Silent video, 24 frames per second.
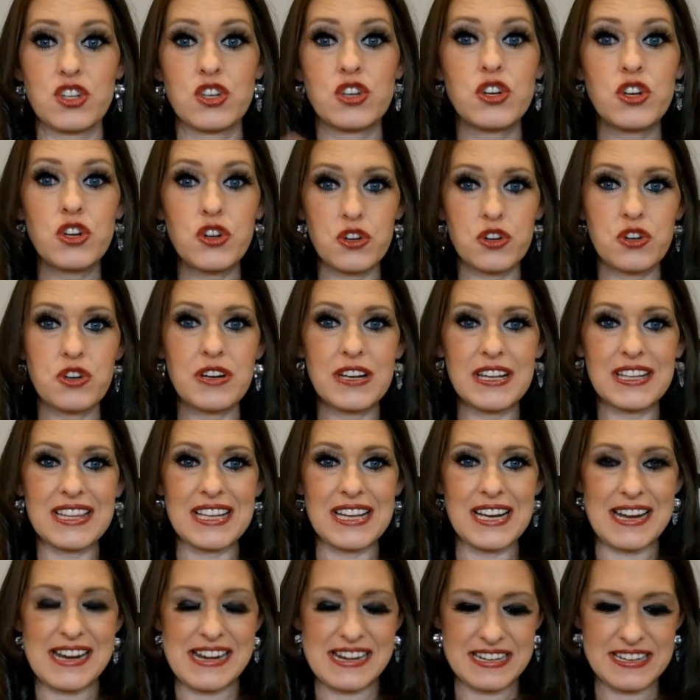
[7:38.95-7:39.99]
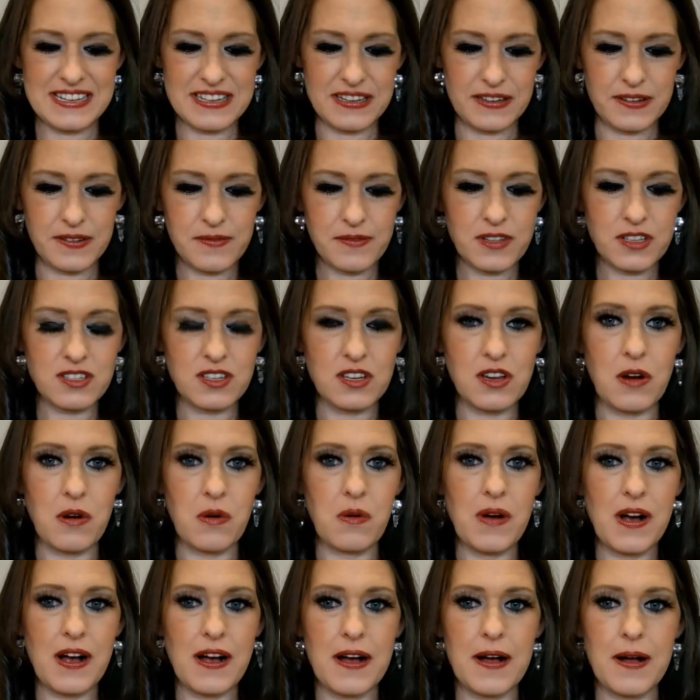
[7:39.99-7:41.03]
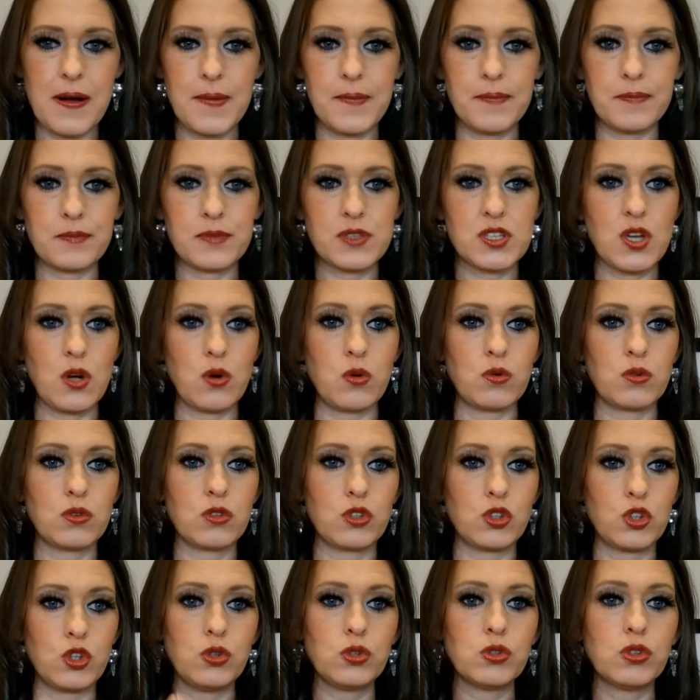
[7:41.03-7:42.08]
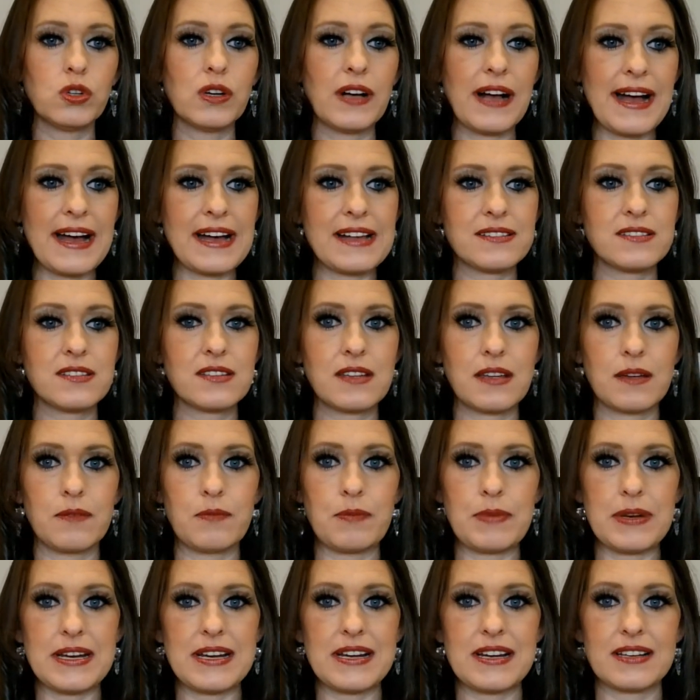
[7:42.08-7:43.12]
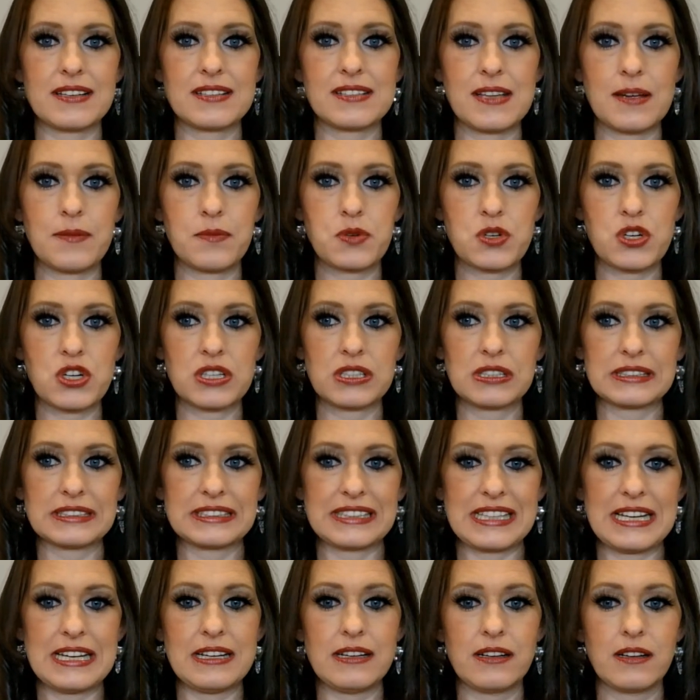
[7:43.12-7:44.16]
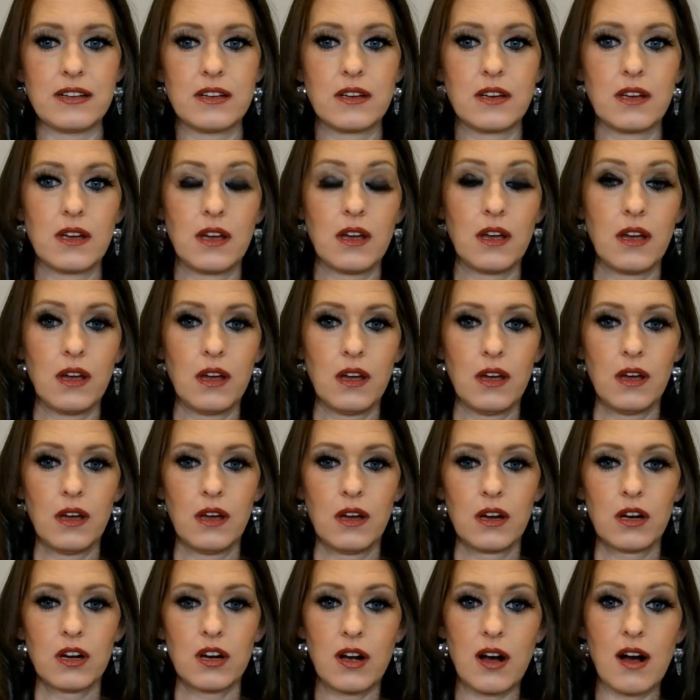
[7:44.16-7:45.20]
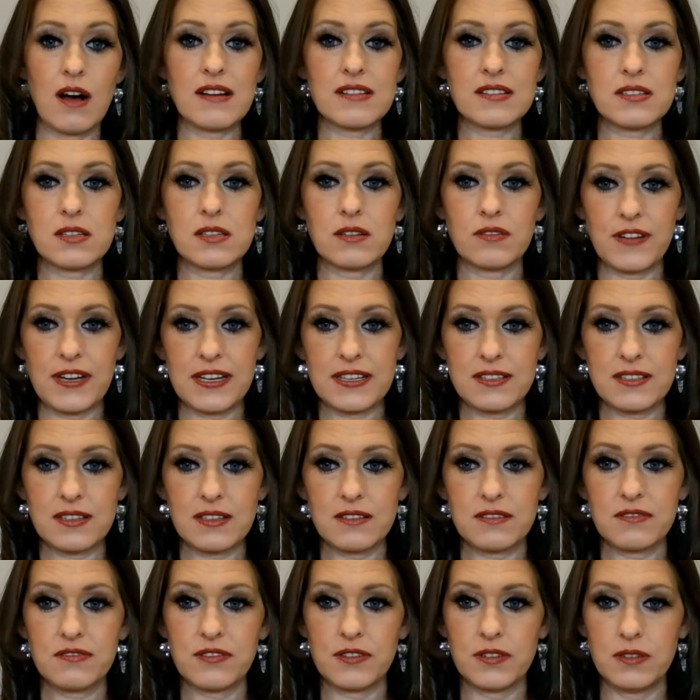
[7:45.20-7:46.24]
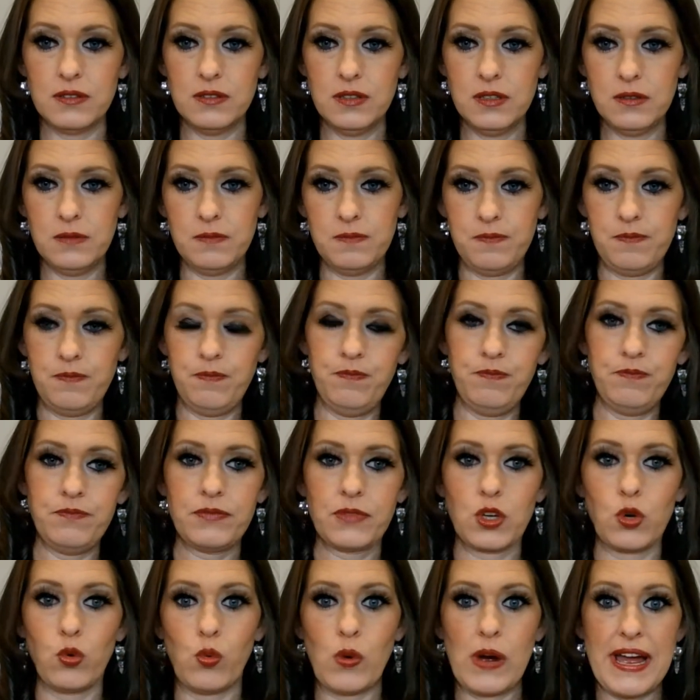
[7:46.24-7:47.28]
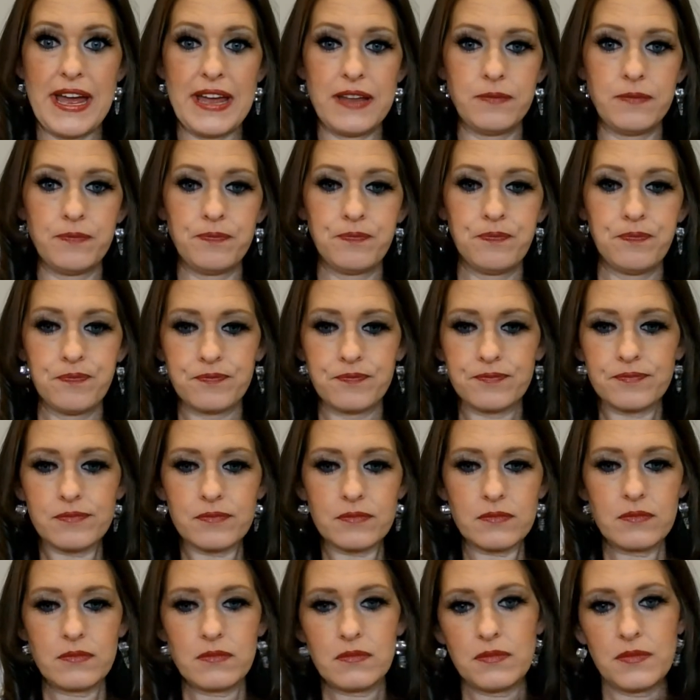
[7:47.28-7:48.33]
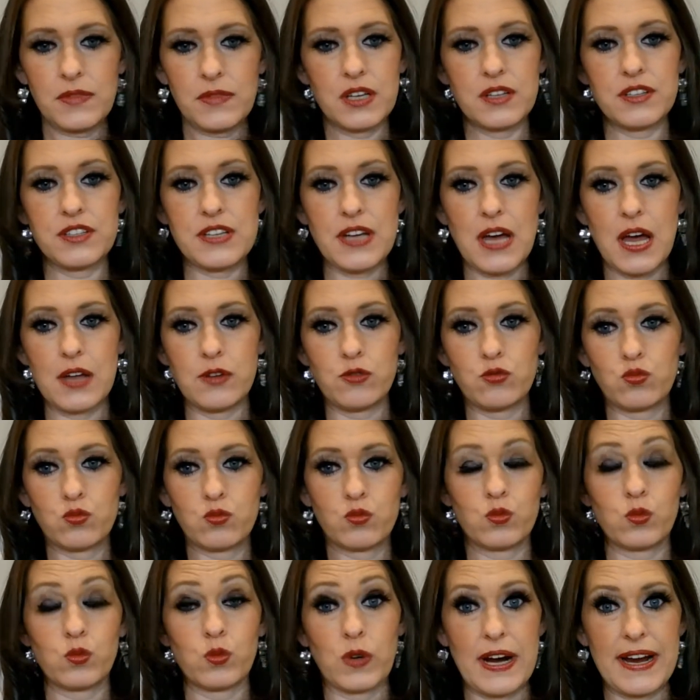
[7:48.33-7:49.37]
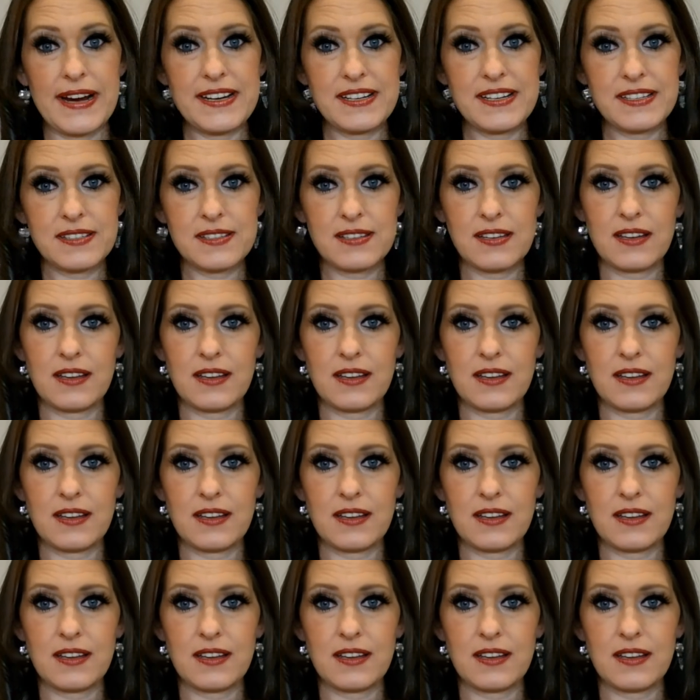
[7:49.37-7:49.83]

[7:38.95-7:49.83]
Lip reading: You get the idea. So, so Google Ads can be exceptionally cost effective when done right.